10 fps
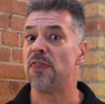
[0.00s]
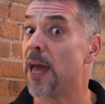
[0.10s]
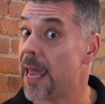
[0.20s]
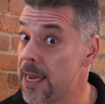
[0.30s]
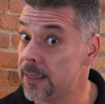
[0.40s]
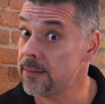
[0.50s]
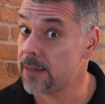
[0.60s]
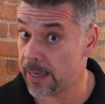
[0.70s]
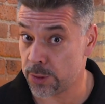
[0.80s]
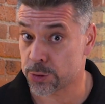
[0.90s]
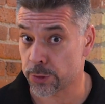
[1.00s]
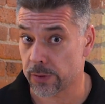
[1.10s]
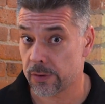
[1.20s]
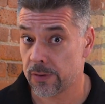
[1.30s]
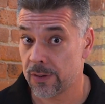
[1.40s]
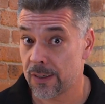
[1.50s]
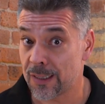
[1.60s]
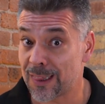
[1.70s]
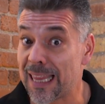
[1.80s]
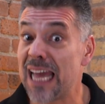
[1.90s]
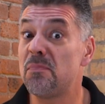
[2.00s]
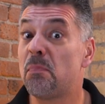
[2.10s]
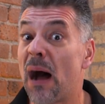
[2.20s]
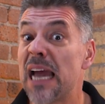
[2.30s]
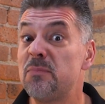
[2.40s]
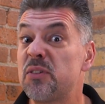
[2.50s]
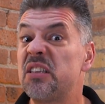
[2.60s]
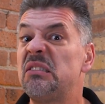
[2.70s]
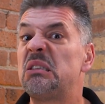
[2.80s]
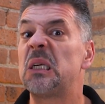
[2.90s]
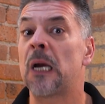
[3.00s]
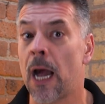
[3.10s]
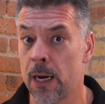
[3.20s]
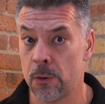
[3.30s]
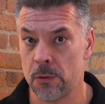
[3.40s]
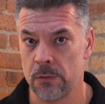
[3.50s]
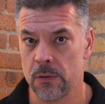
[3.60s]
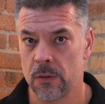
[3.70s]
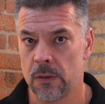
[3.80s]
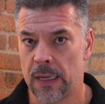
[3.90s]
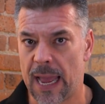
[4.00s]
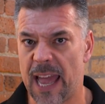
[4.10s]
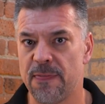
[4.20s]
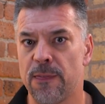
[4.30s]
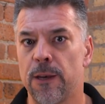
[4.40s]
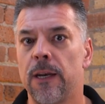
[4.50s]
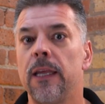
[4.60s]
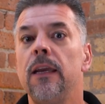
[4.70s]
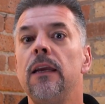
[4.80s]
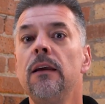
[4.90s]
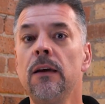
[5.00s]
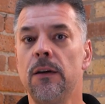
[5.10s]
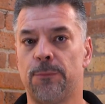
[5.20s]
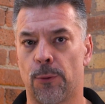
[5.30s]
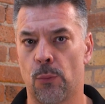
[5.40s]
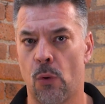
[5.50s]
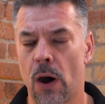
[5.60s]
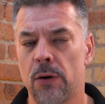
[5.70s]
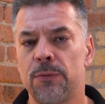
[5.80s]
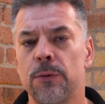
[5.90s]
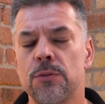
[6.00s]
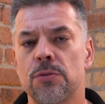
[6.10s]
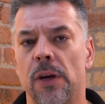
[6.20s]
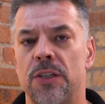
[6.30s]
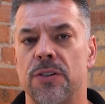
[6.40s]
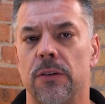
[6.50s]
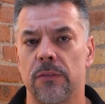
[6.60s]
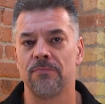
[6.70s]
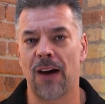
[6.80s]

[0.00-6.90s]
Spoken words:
The hidden danger, lead pipes in Chicago, and the need for water filtration.